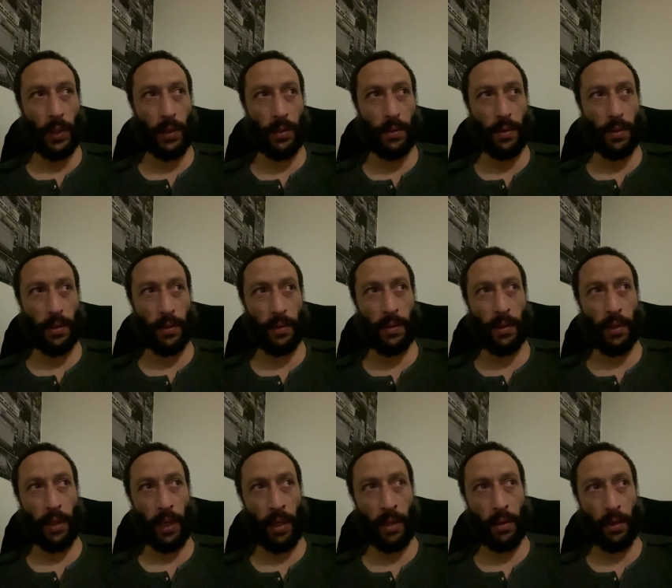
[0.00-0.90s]
so I think
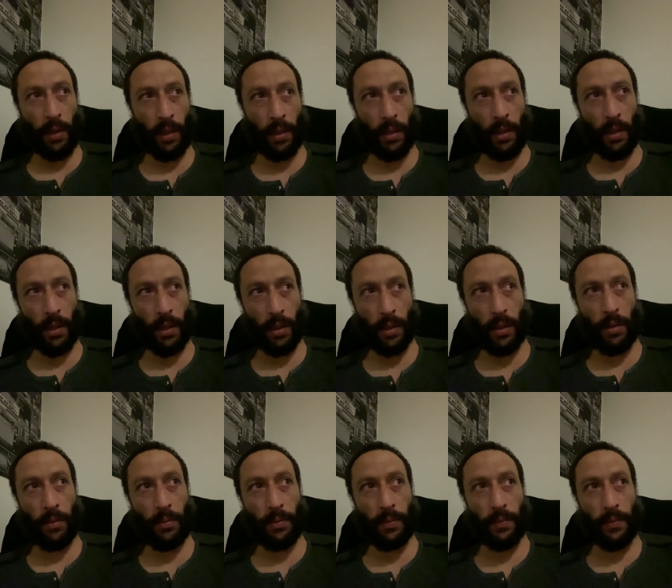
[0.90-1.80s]
An-
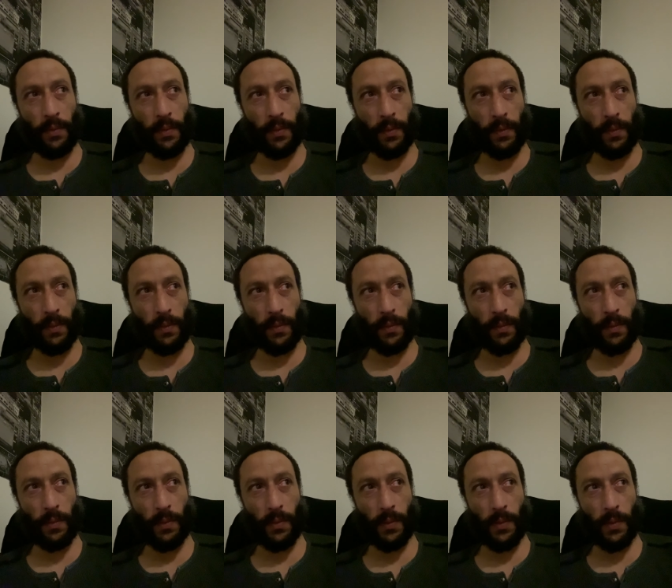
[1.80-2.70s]
Anunnaki
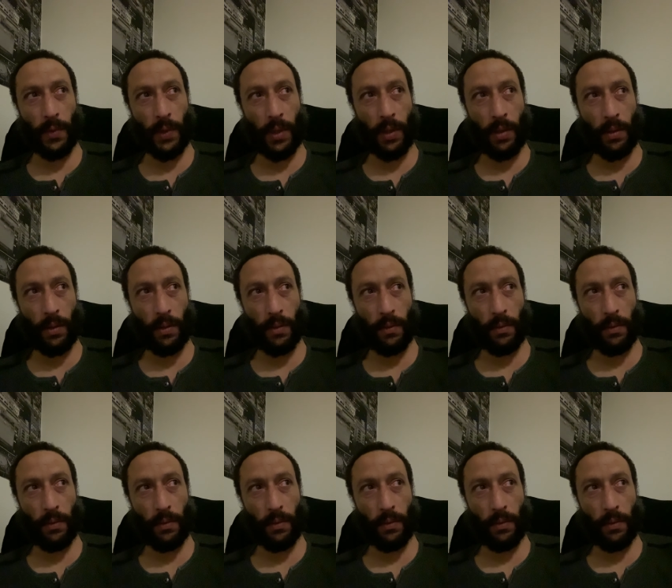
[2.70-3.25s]
uh,